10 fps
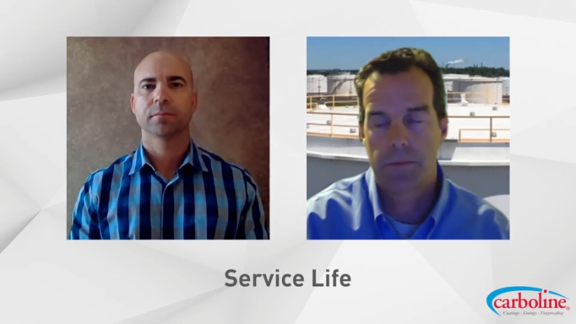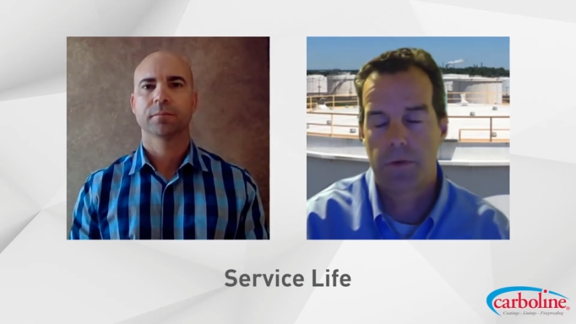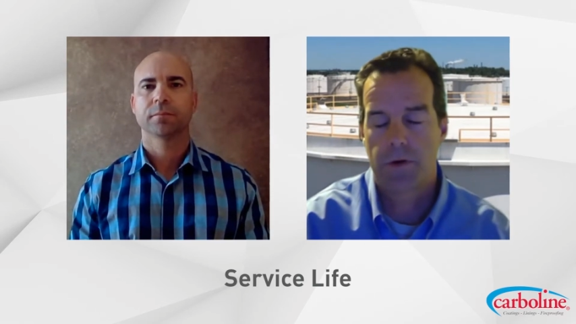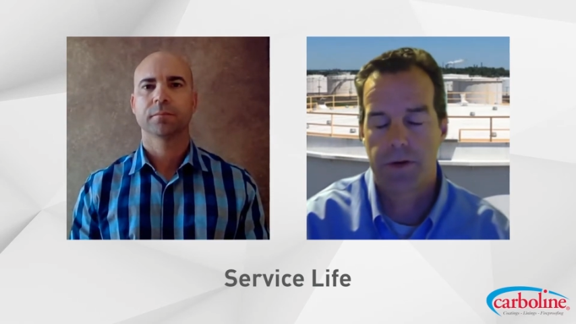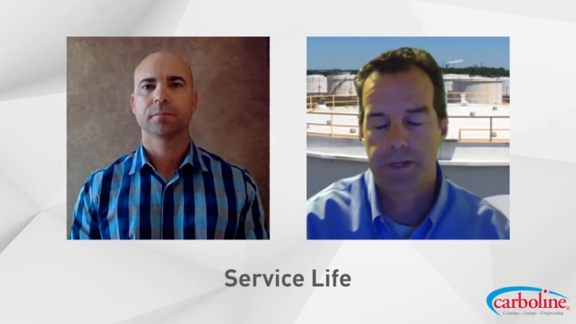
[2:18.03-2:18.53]

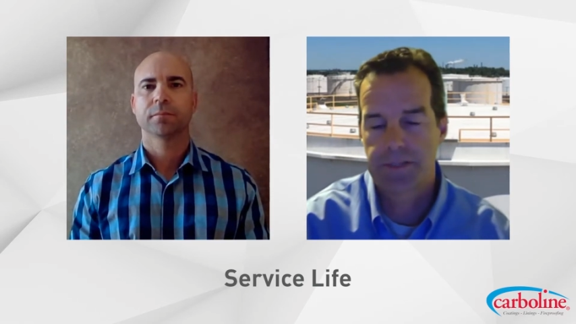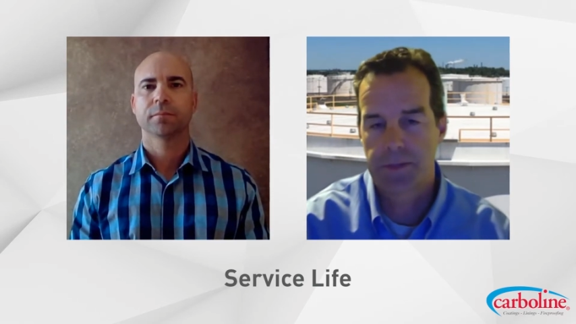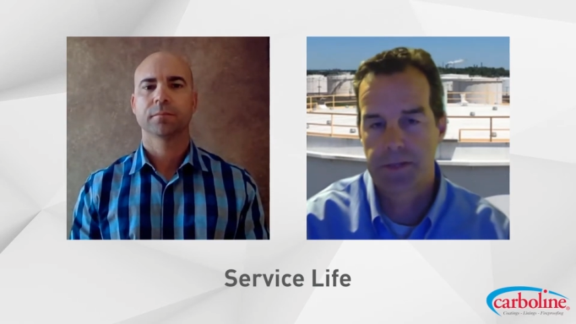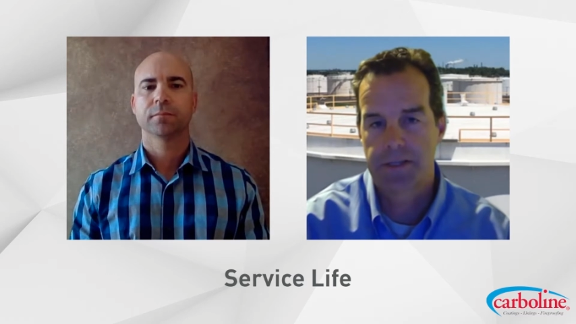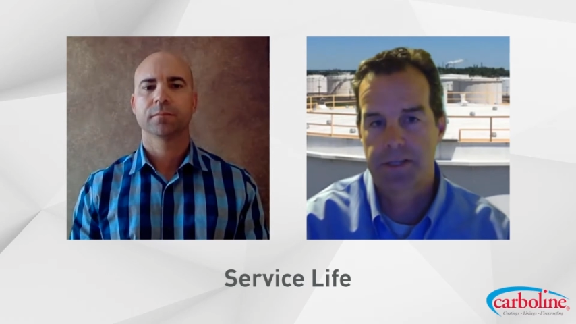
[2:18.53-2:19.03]
Speaker 1: our
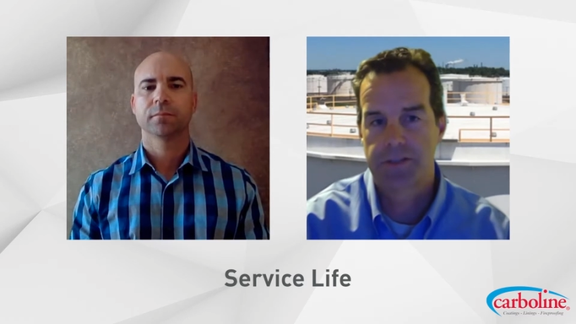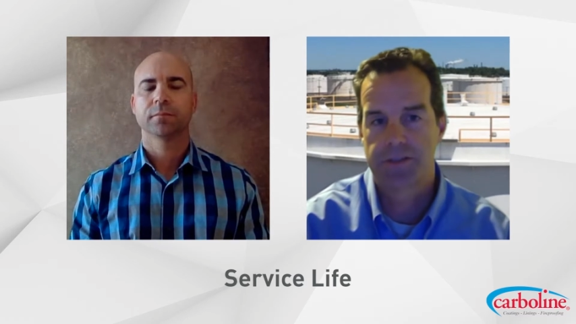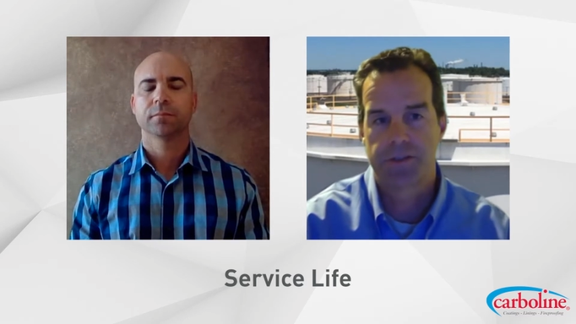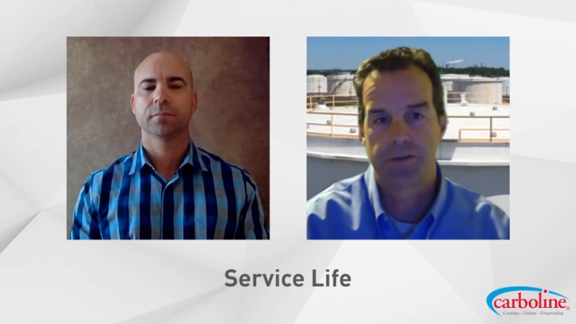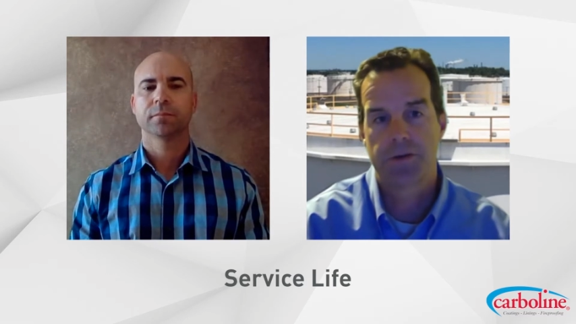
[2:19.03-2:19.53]

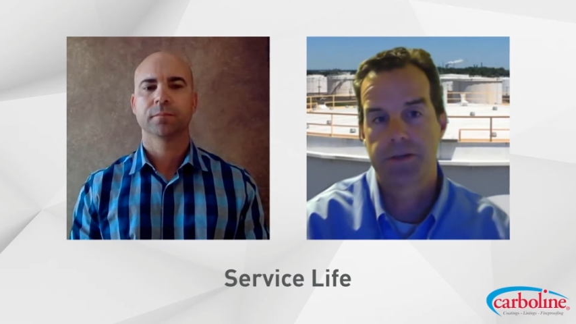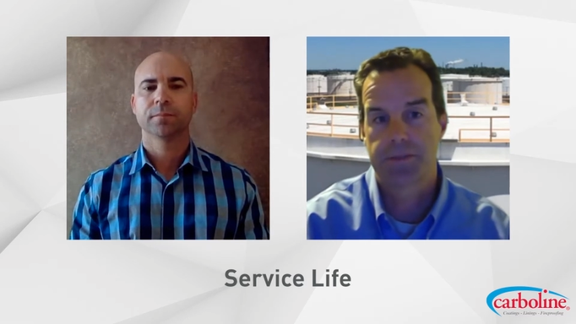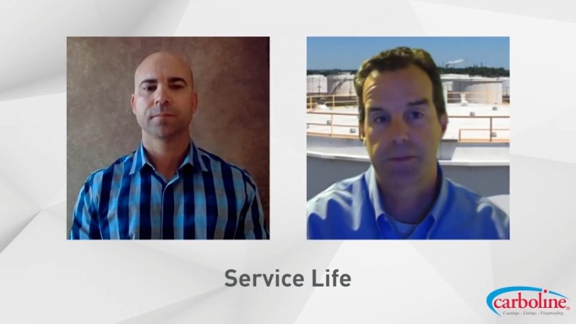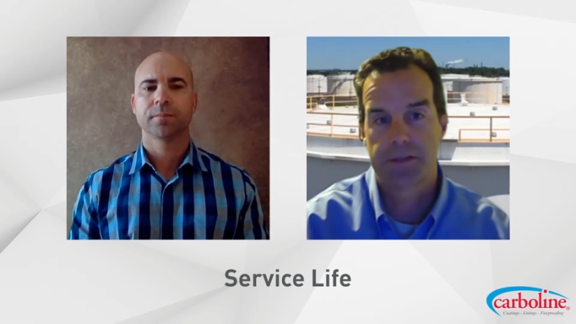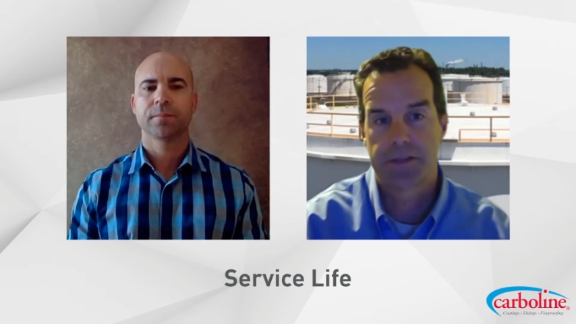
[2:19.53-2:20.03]
expectations and their
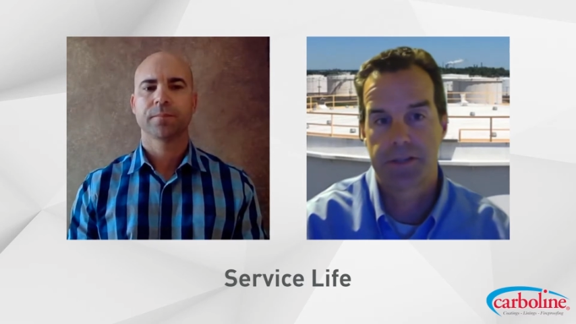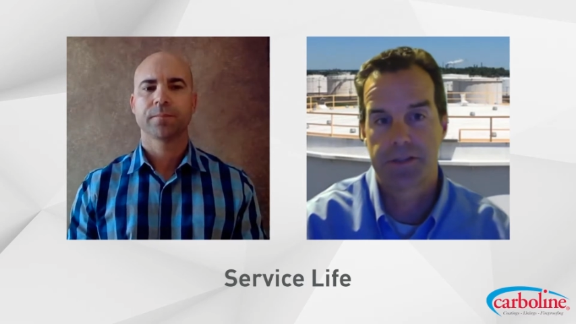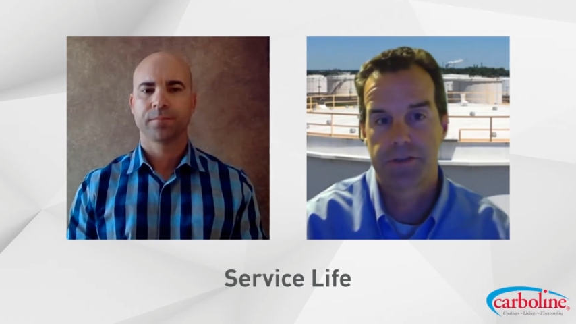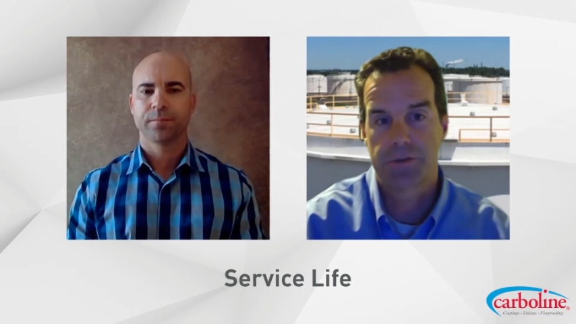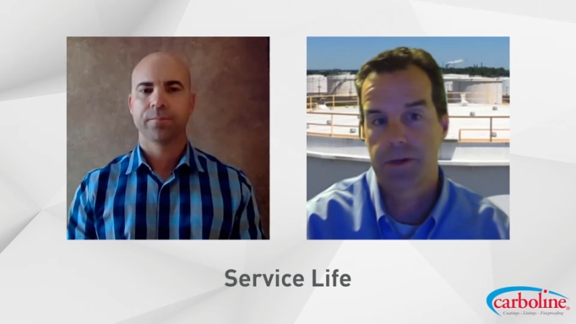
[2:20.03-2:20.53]

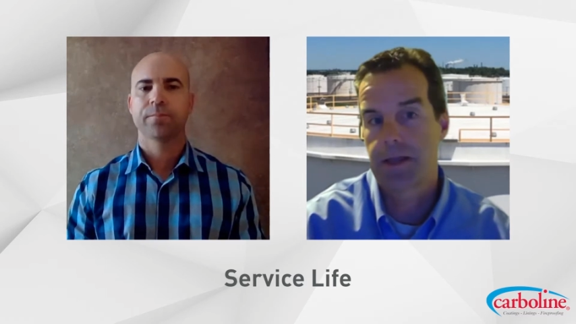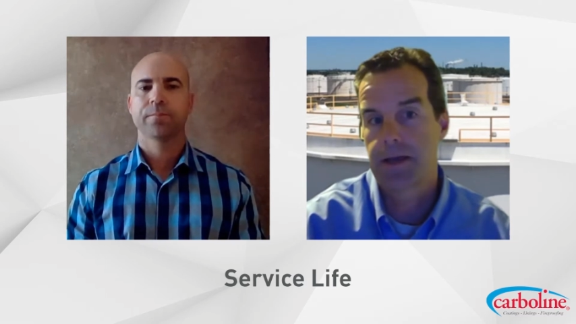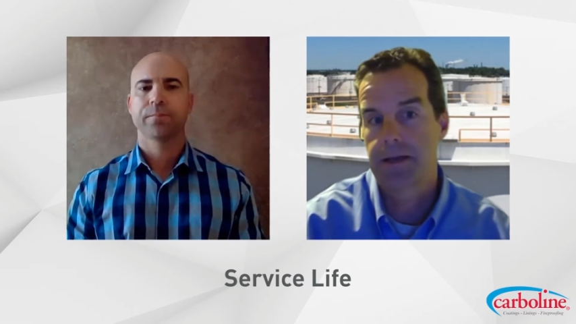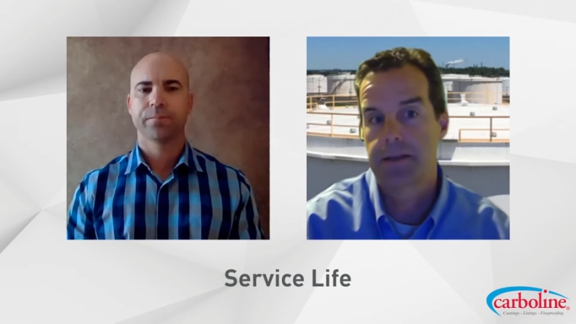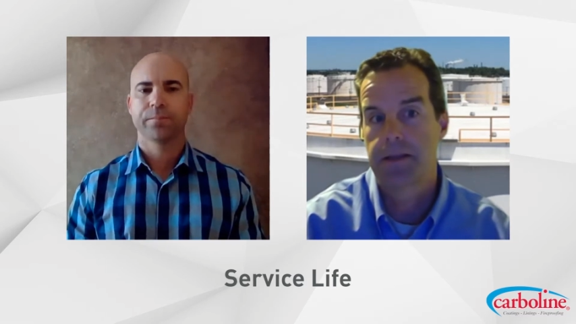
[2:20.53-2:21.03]
expectations are
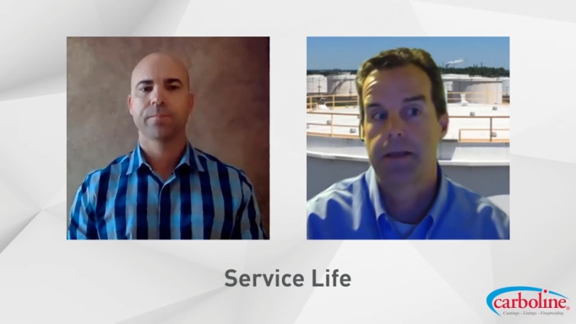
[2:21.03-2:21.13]
aligned.